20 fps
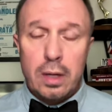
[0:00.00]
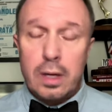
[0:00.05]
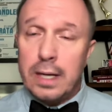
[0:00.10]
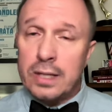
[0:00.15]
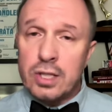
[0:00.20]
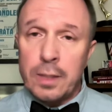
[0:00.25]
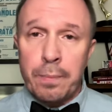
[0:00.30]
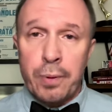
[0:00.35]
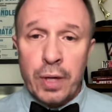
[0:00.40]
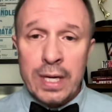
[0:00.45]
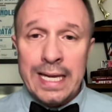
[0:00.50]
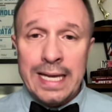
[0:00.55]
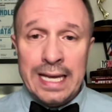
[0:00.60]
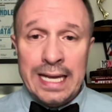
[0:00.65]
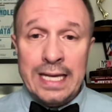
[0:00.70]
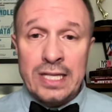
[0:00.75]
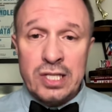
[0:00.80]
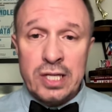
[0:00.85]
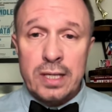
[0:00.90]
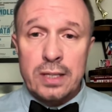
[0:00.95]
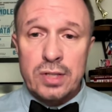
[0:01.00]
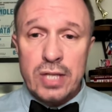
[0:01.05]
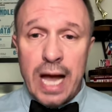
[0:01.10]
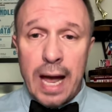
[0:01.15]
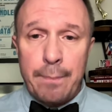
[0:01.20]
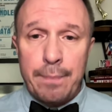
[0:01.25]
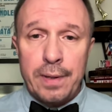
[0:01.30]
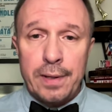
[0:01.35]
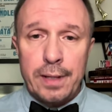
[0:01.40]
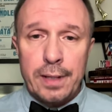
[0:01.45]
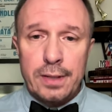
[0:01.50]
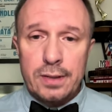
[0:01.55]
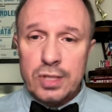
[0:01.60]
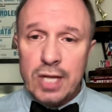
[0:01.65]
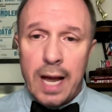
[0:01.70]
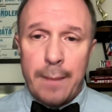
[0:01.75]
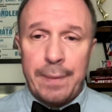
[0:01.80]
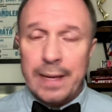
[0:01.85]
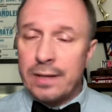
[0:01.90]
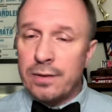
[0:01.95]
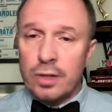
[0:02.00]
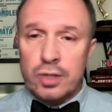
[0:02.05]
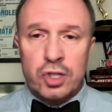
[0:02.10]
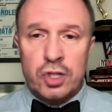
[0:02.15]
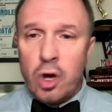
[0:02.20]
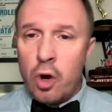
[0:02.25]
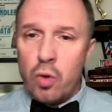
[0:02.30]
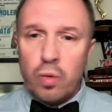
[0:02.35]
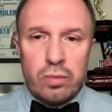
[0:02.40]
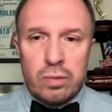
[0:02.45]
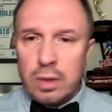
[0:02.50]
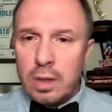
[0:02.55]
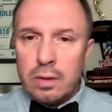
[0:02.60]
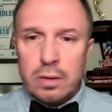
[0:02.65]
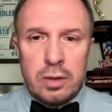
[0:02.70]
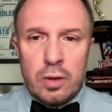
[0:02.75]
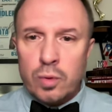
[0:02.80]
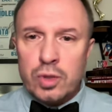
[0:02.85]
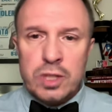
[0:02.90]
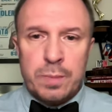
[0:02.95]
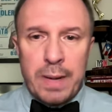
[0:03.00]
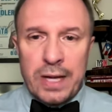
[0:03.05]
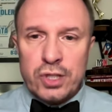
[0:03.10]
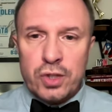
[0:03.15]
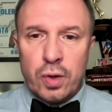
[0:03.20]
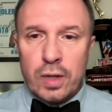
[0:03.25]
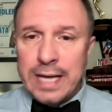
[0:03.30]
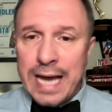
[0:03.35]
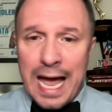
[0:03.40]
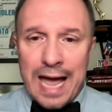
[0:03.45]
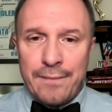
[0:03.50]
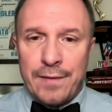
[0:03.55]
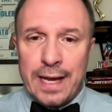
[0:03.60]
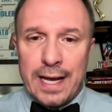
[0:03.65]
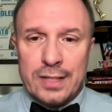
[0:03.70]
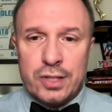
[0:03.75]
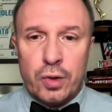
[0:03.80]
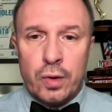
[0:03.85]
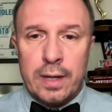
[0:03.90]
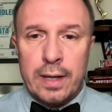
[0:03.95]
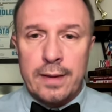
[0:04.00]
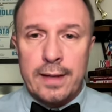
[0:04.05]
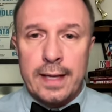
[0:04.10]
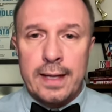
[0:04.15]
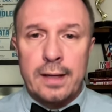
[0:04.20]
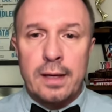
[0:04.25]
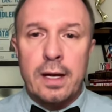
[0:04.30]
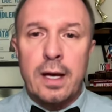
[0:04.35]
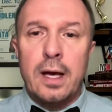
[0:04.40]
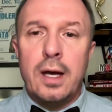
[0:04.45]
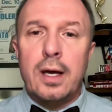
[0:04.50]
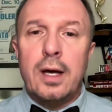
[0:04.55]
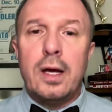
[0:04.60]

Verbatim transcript: It's a pretty easy topic. There's no special caveats or anything.